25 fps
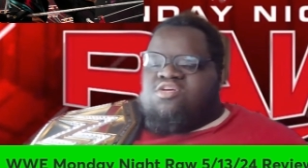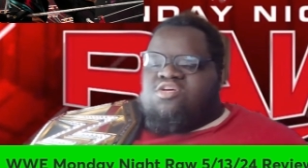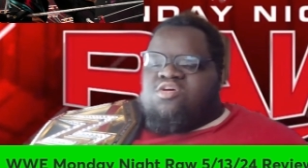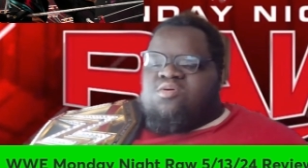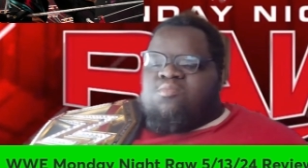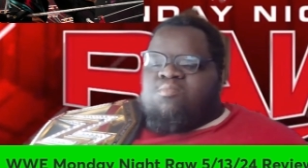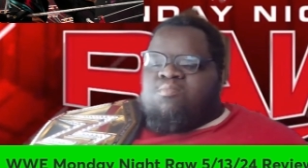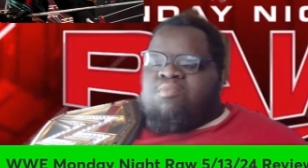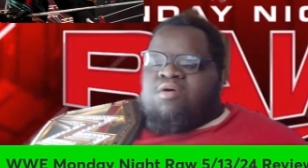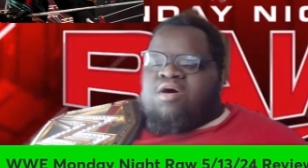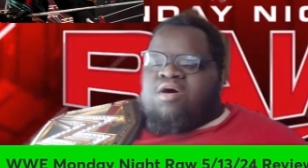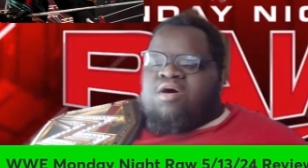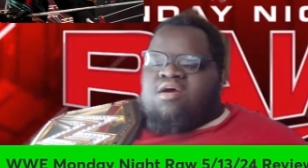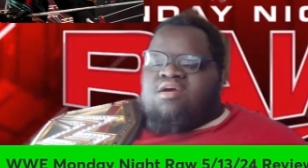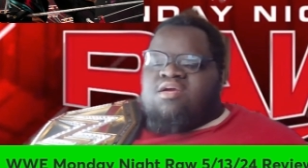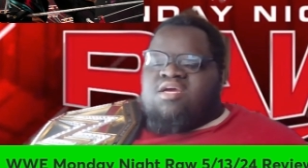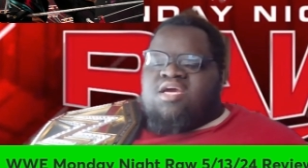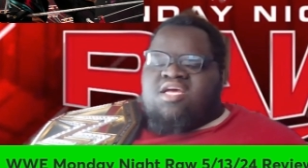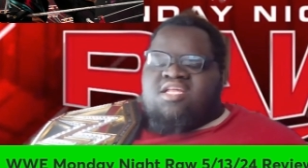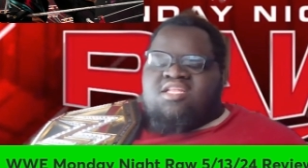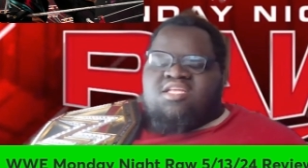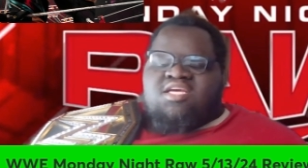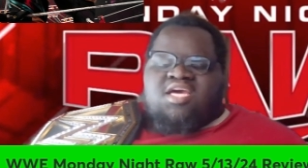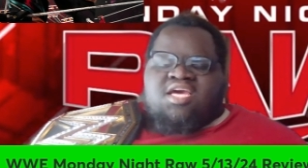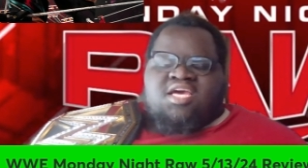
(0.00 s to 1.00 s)
but
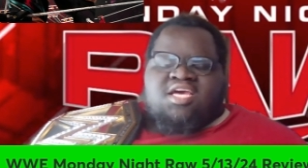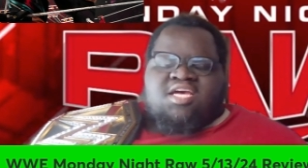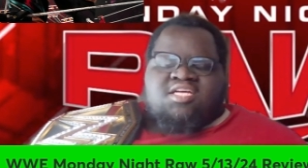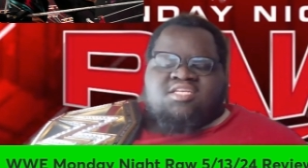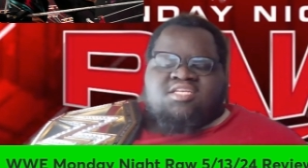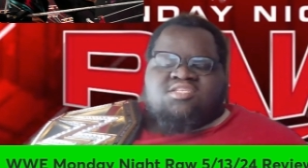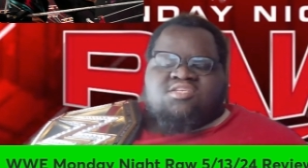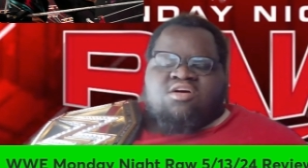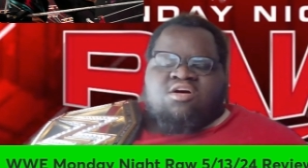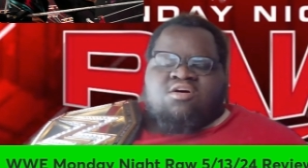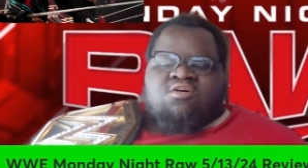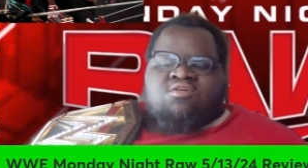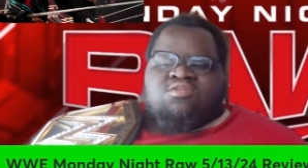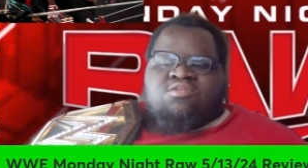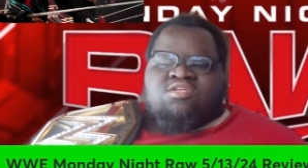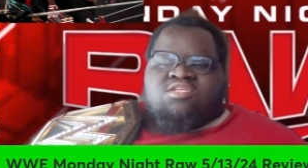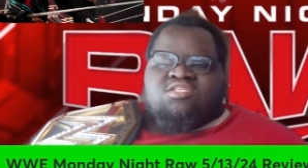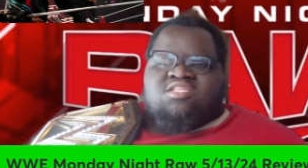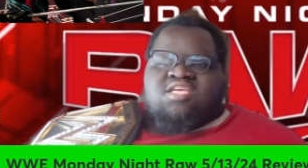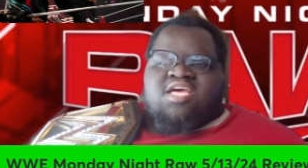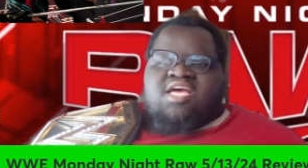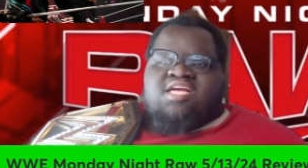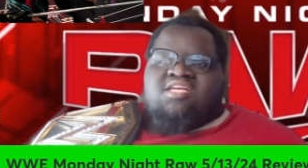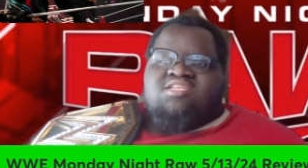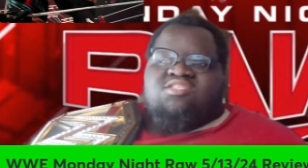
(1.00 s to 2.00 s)
in the end,
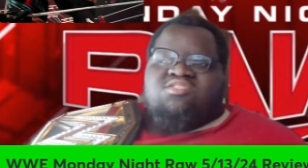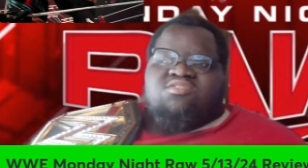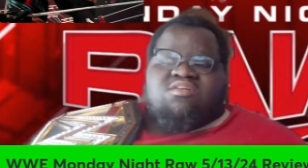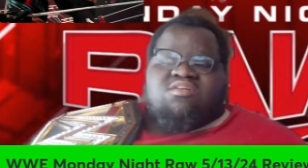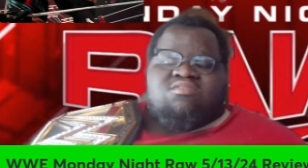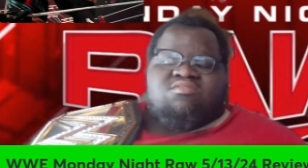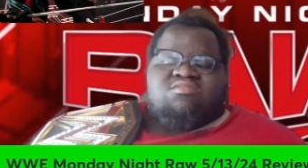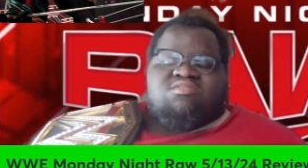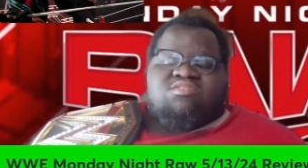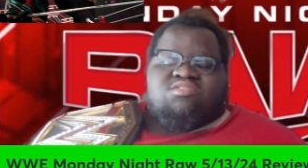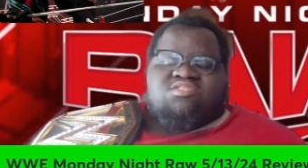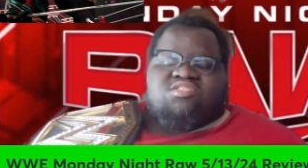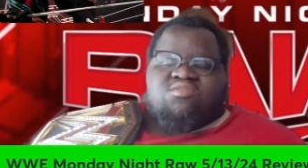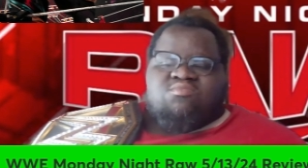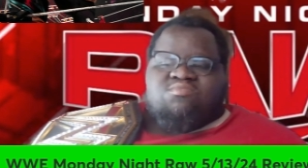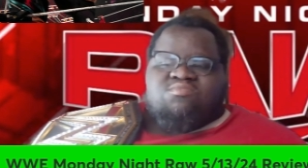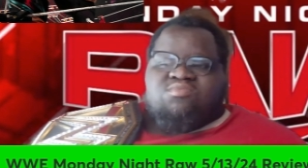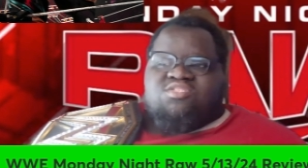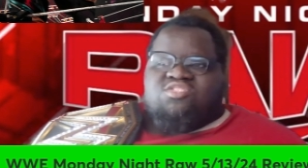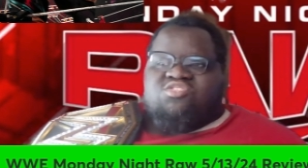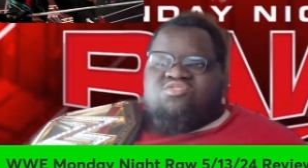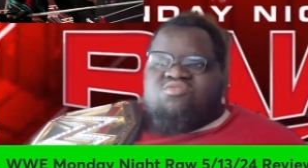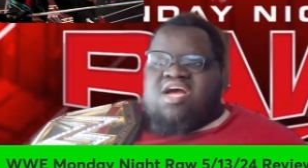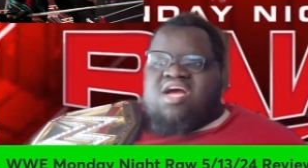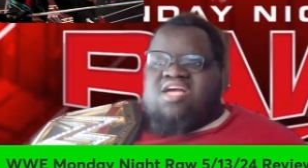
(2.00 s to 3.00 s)
thanks to just some
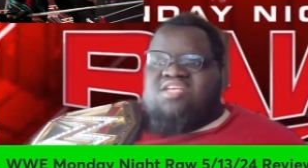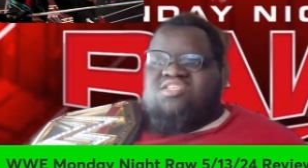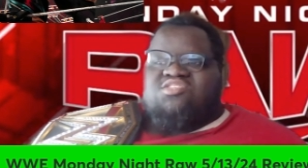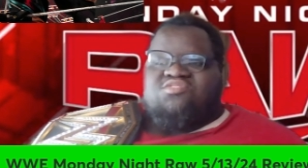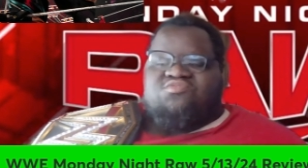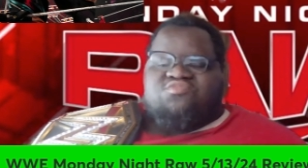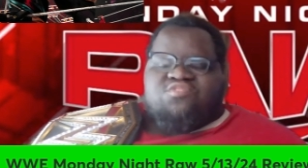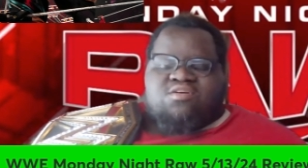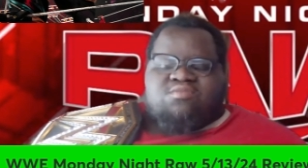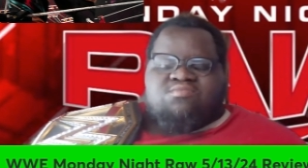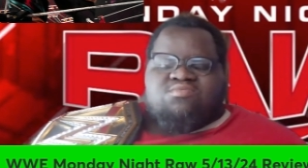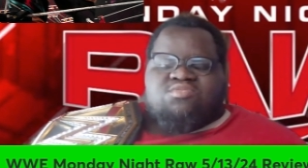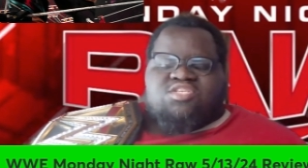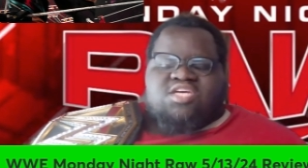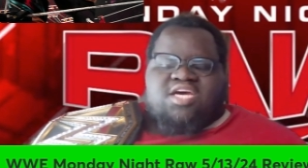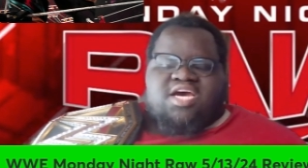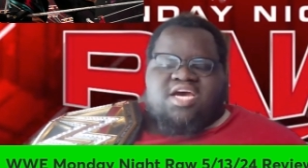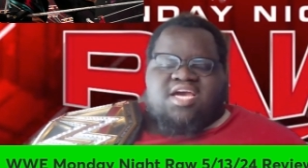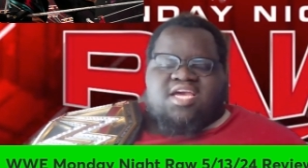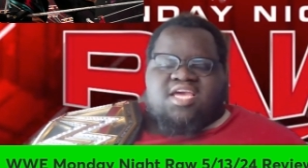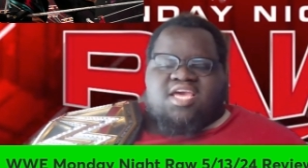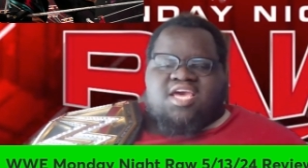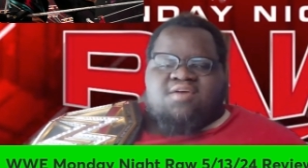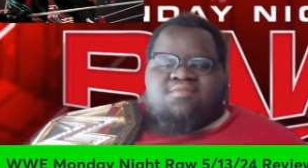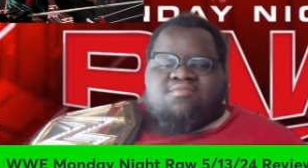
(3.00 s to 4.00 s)
distractions from
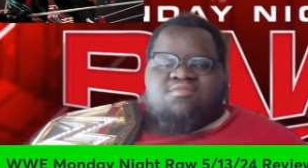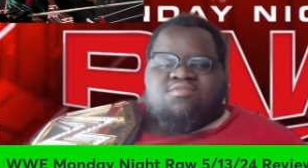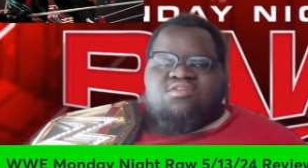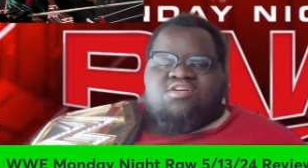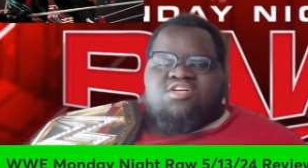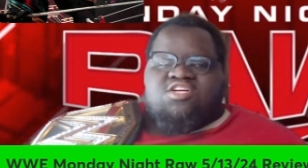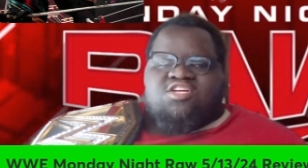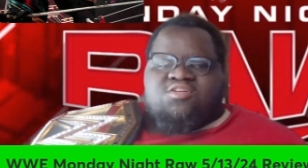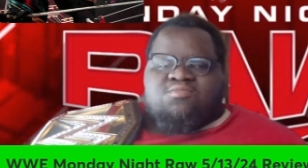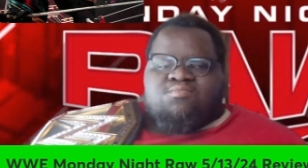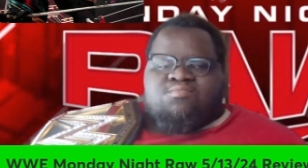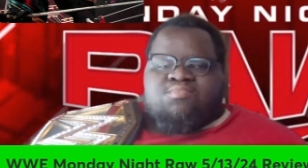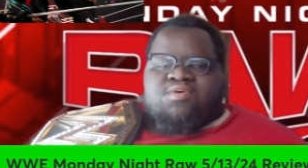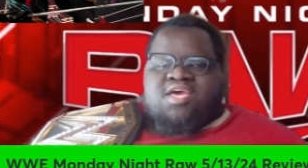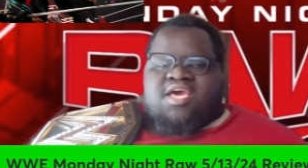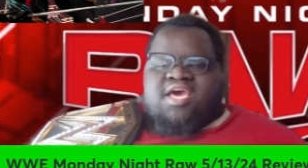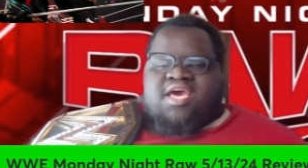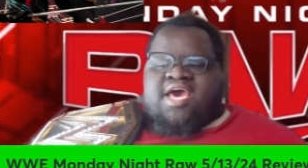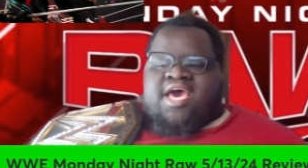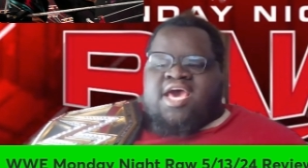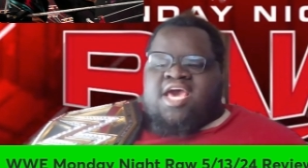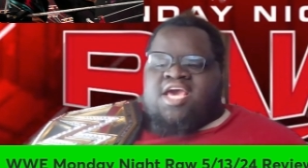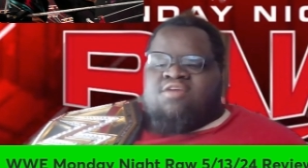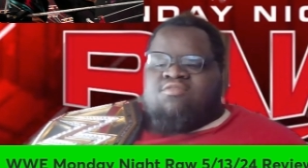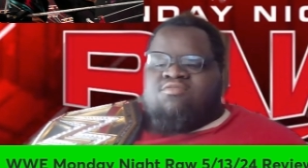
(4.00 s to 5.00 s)
Chad Gable, being
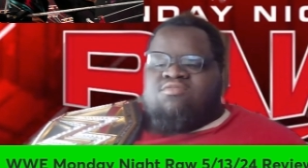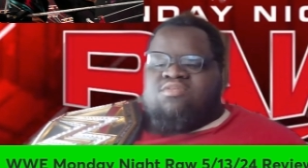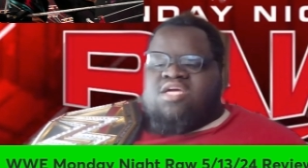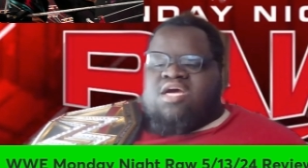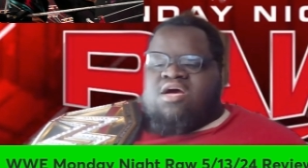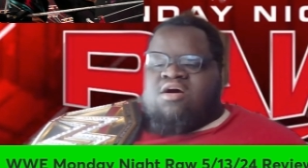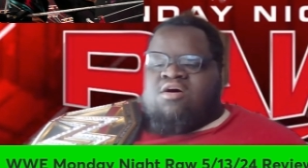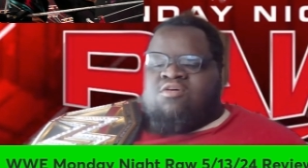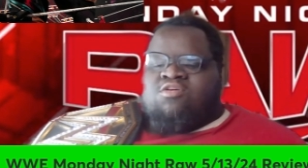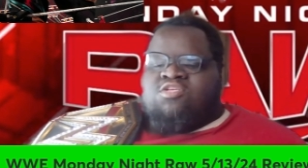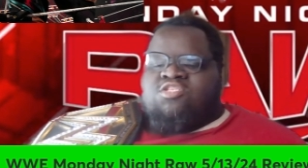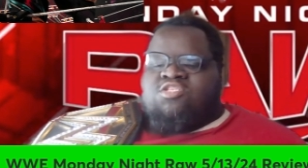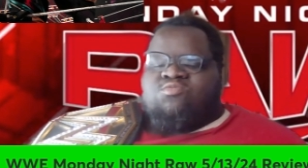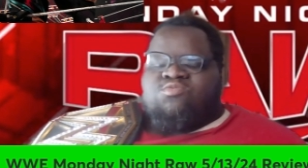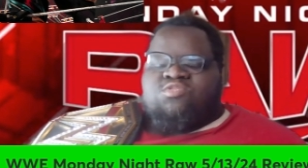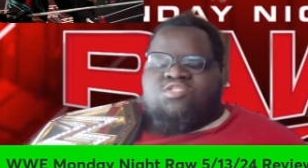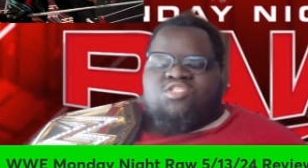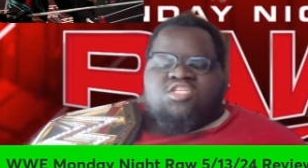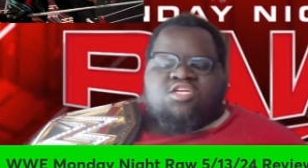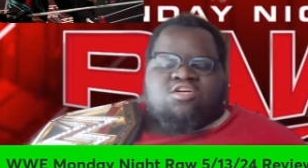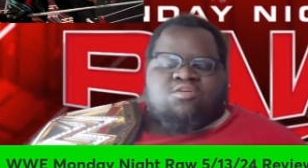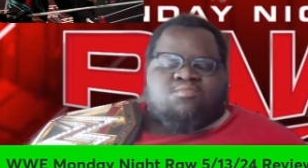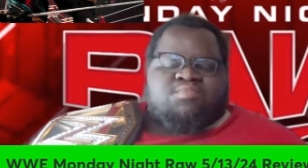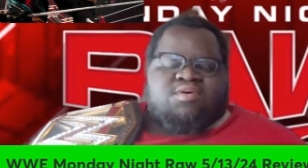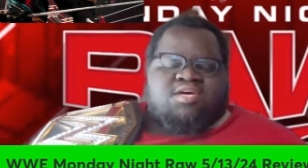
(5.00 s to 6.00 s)
angry that Otis was
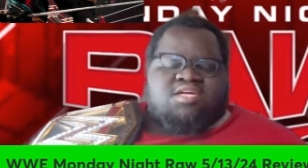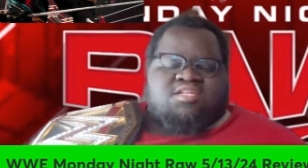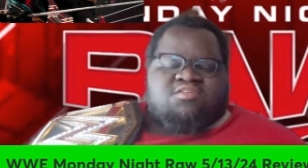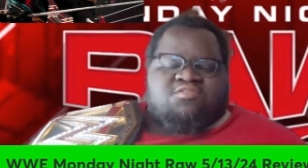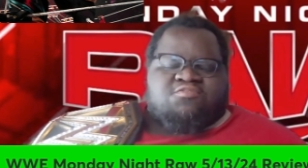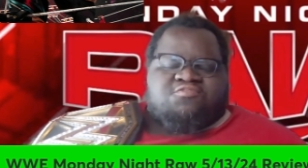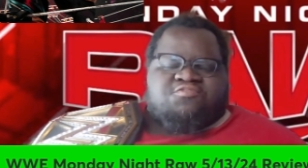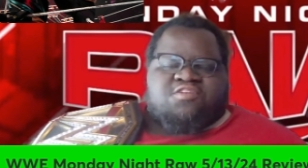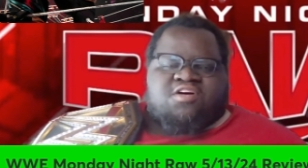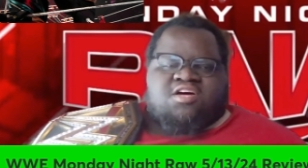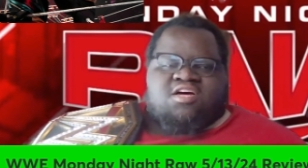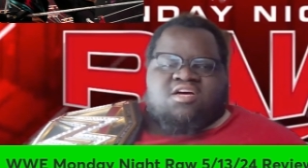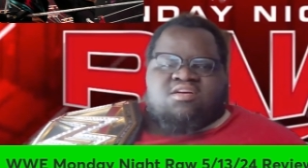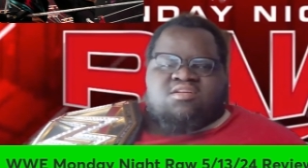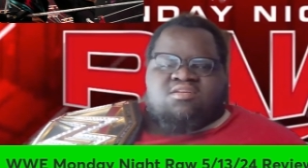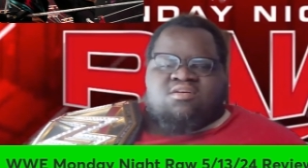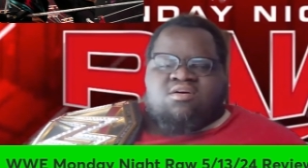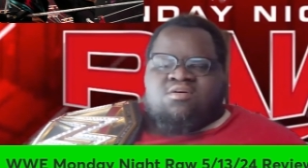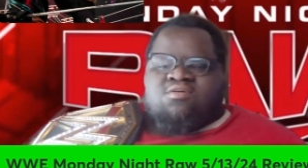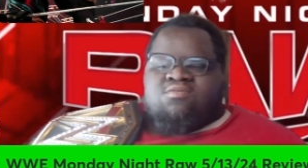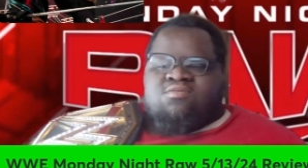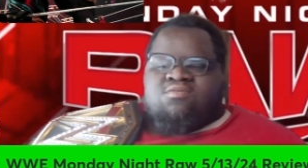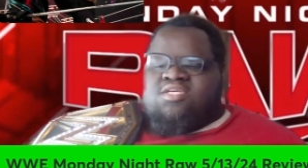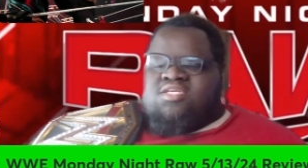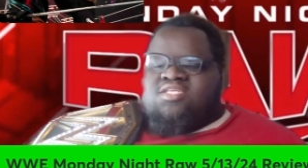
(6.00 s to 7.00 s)
still being the fun
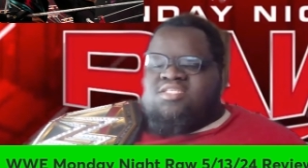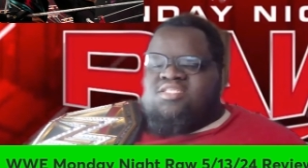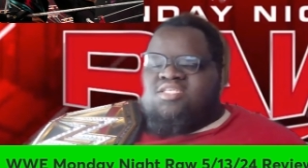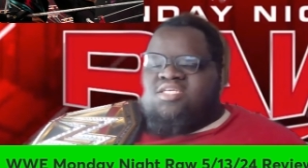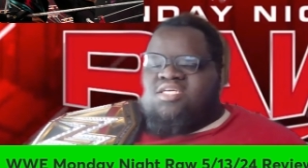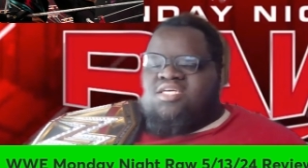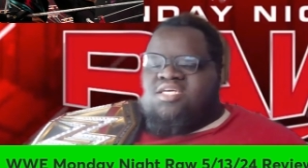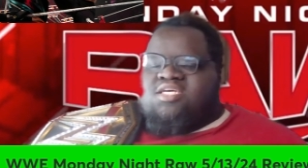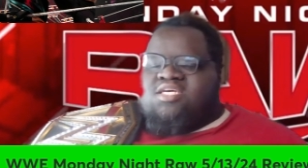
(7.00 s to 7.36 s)
Otis,